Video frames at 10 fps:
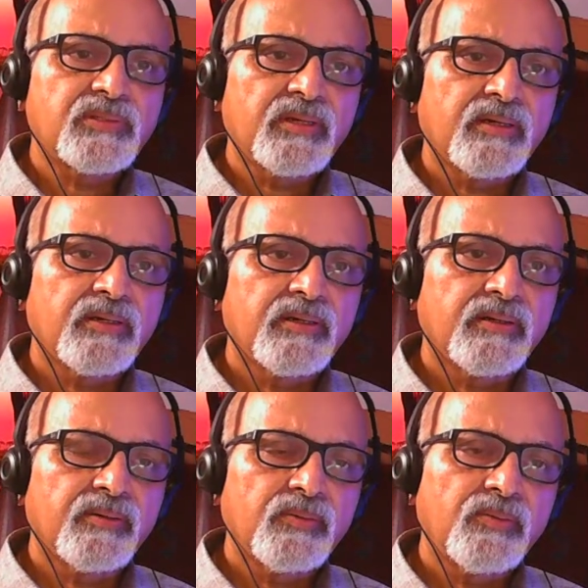
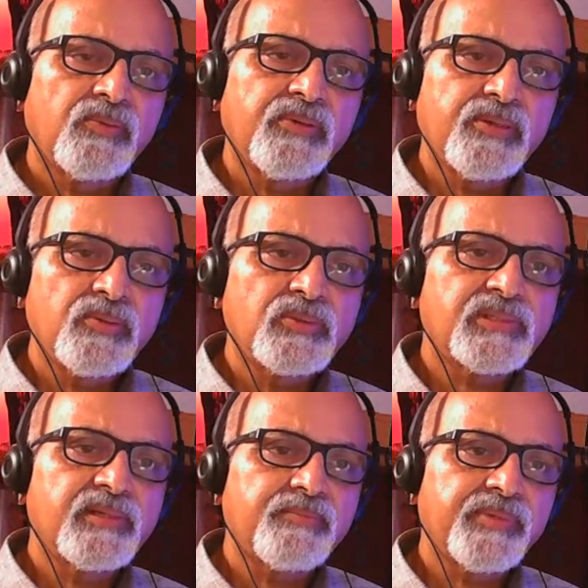who use
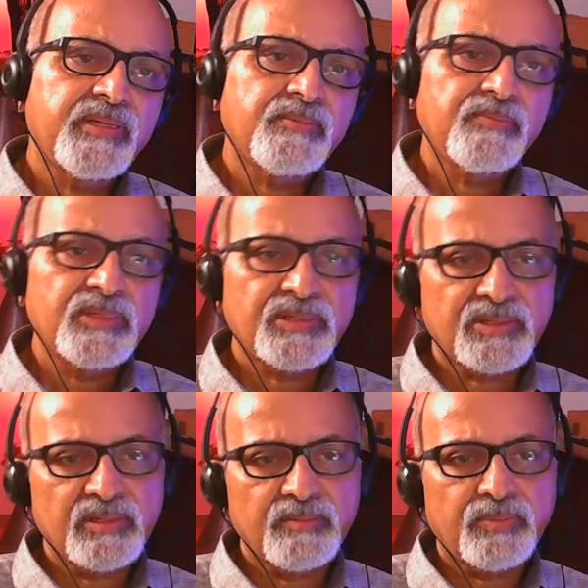the PM
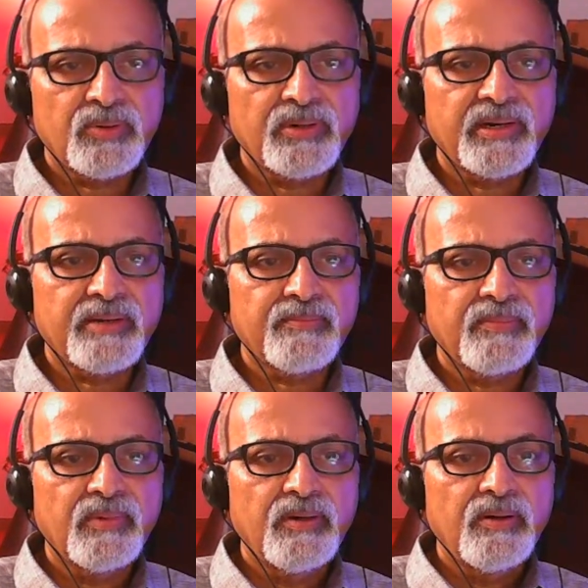Distill program
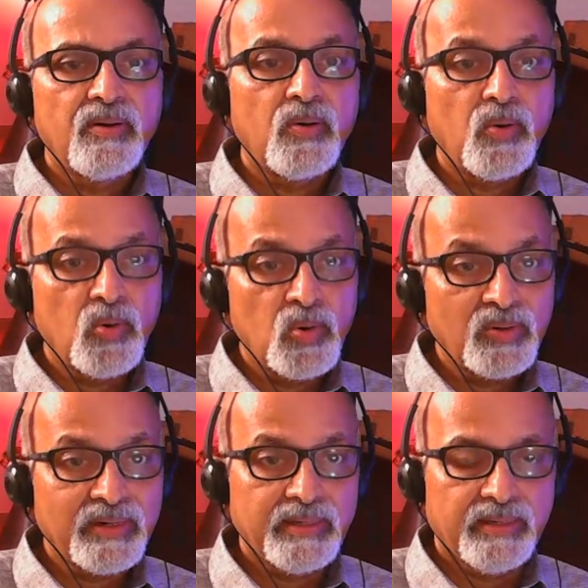
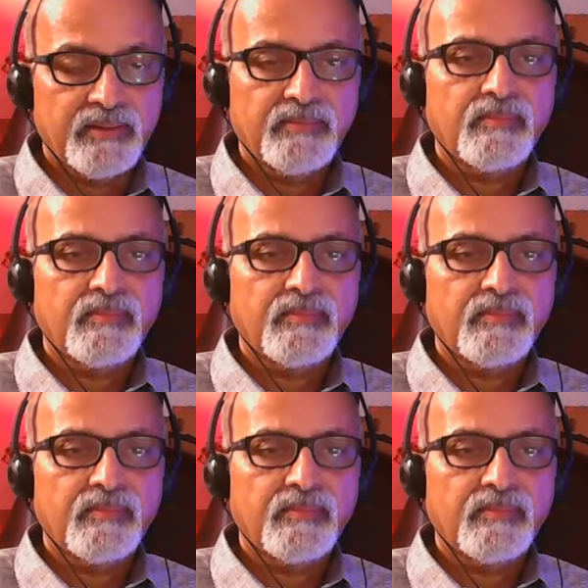only.